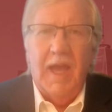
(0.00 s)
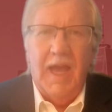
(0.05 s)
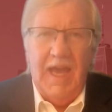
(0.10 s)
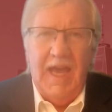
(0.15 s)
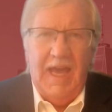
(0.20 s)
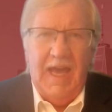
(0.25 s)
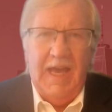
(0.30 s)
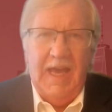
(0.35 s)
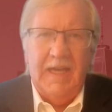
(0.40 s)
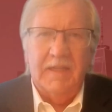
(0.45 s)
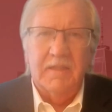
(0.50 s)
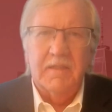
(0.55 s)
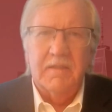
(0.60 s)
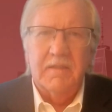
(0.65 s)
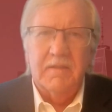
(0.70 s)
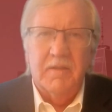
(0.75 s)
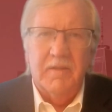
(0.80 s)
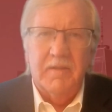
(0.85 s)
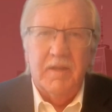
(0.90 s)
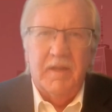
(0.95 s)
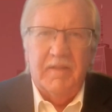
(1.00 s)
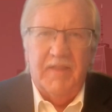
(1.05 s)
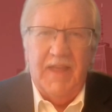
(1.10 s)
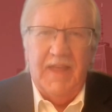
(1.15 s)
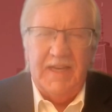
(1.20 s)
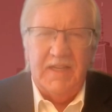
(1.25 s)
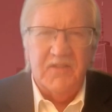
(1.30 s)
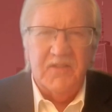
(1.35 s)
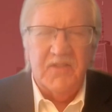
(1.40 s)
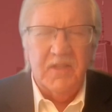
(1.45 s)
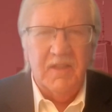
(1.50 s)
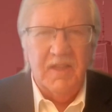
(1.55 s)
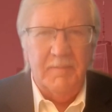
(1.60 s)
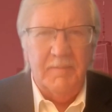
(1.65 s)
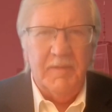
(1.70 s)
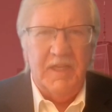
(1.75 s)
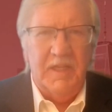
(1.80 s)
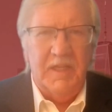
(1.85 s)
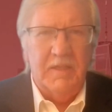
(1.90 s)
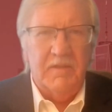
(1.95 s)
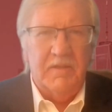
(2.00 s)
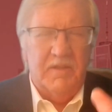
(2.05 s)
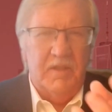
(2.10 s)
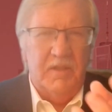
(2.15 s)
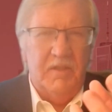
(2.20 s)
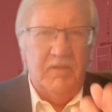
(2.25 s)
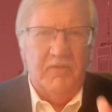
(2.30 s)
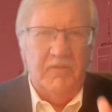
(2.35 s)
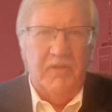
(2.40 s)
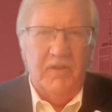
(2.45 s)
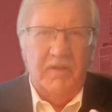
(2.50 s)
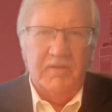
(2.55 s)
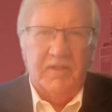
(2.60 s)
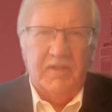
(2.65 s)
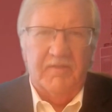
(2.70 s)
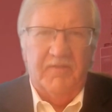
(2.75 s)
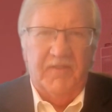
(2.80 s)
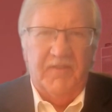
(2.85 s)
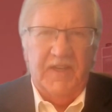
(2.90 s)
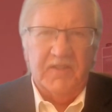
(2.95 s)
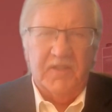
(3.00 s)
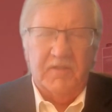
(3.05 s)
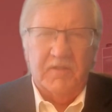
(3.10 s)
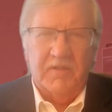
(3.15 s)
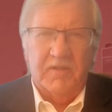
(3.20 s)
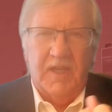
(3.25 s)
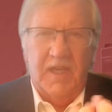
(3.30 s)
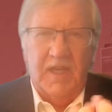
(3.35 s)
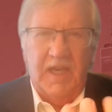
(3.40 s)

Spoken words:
and that is limited to those investors.